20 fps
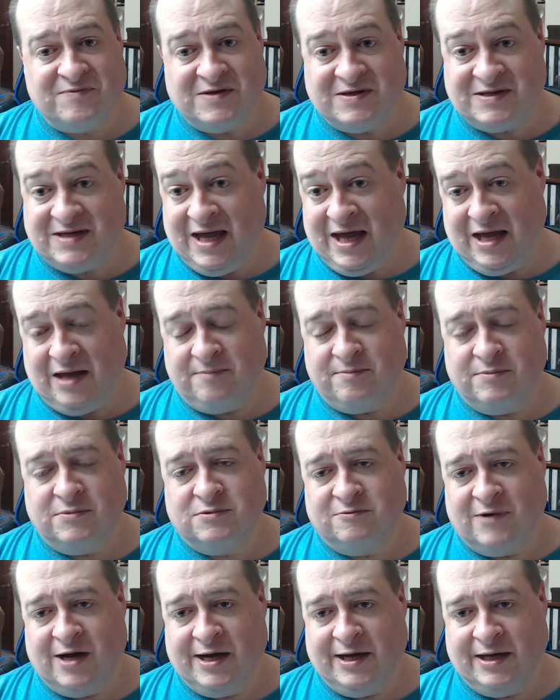game,
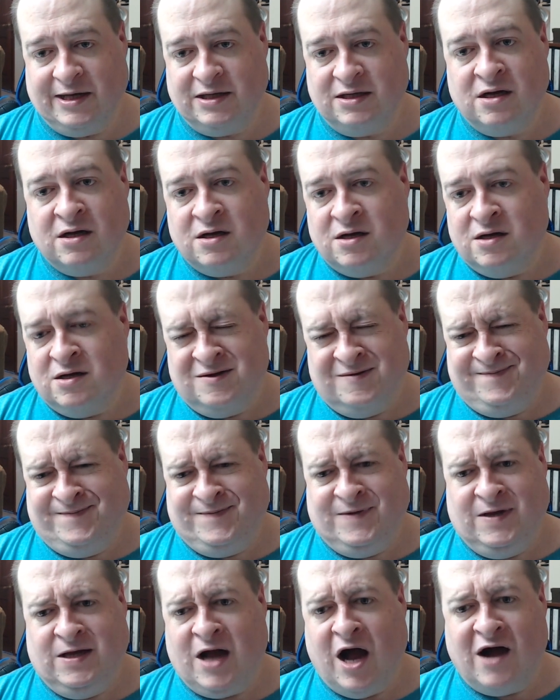right?
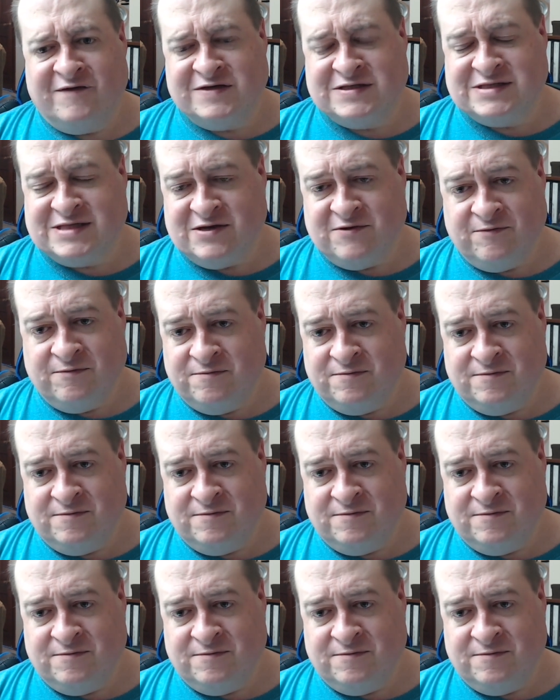Obviously,